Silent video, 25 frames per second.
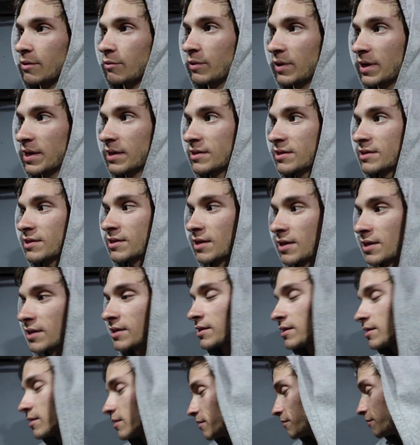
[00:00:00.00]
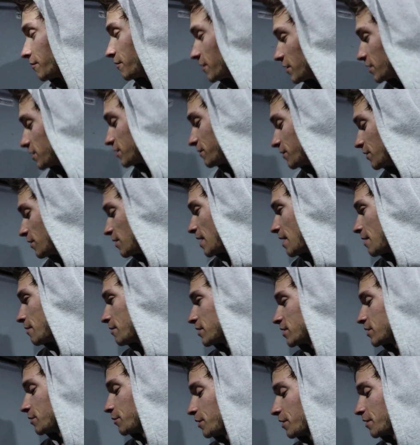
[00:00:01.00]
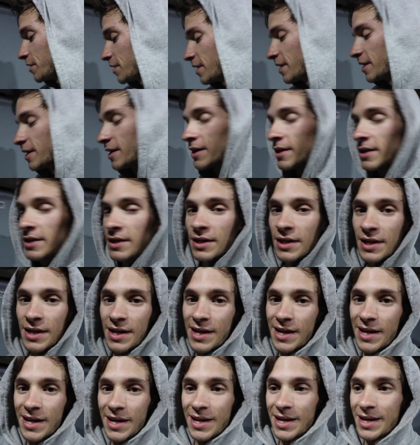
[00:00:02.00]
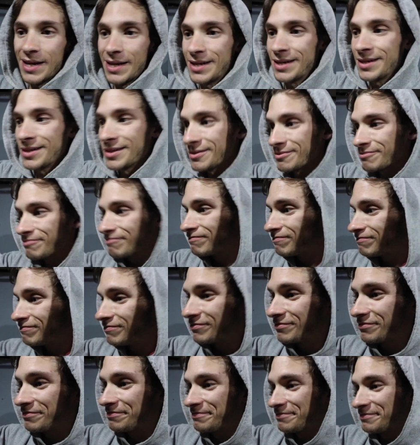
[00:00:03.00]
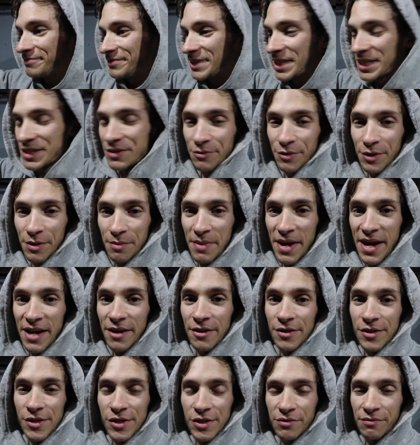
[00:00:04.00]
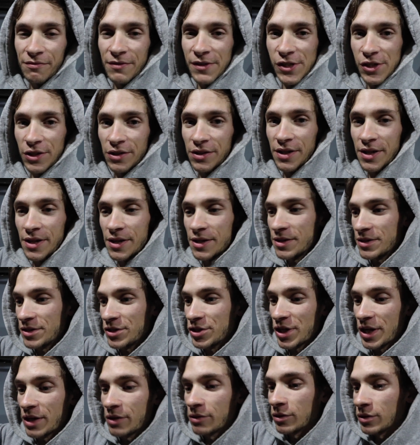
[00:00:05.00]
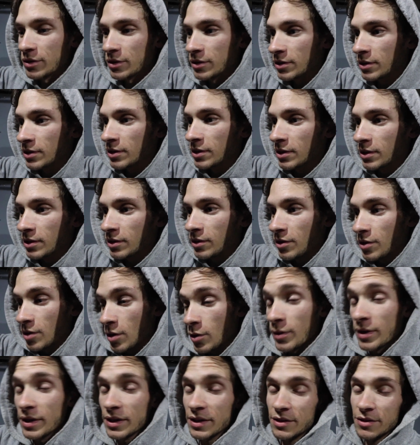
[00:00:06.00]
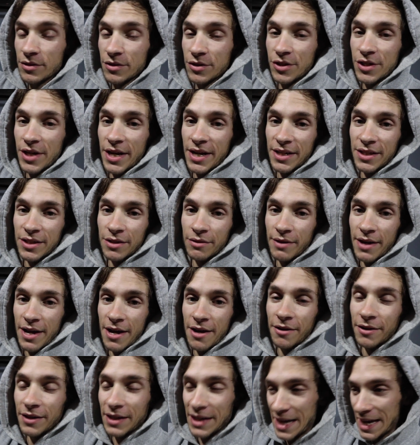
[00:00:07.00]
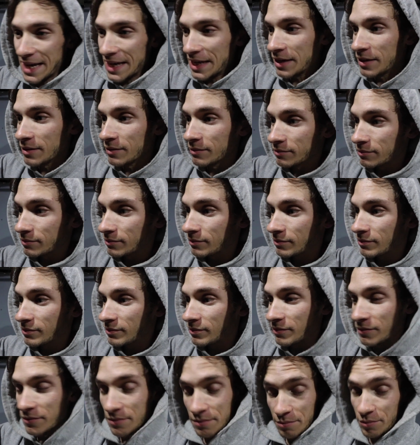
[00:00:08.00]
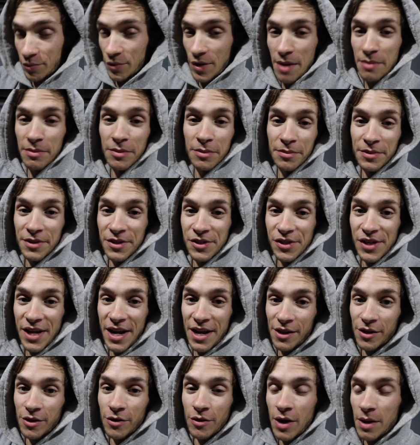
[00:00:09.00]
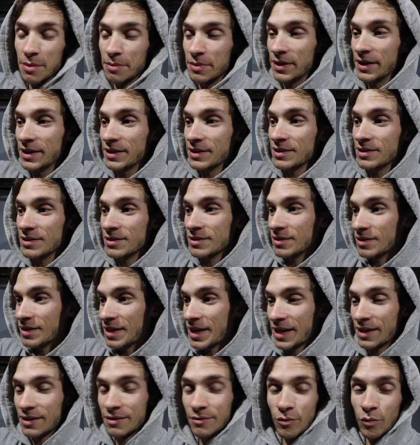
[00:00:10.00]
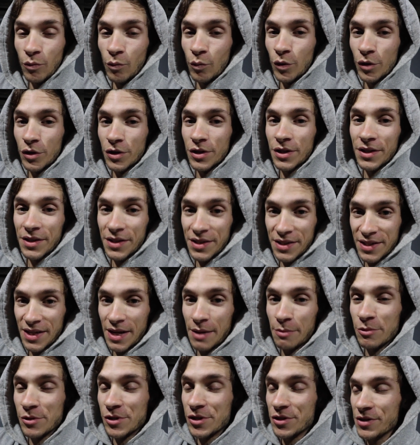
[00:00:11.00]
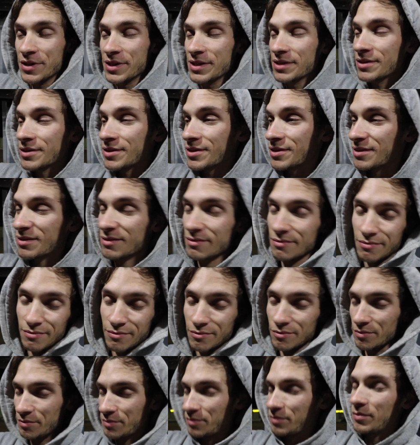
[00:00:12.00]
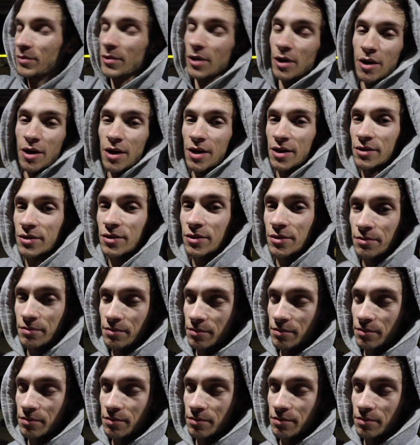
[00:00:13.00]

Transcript: We got skunked the first few hours that we were there, and it doesn't really matter. Just fishing there in general, knowing that there's giants around and probably shallow up against that wood and the cypress trees, just awesome.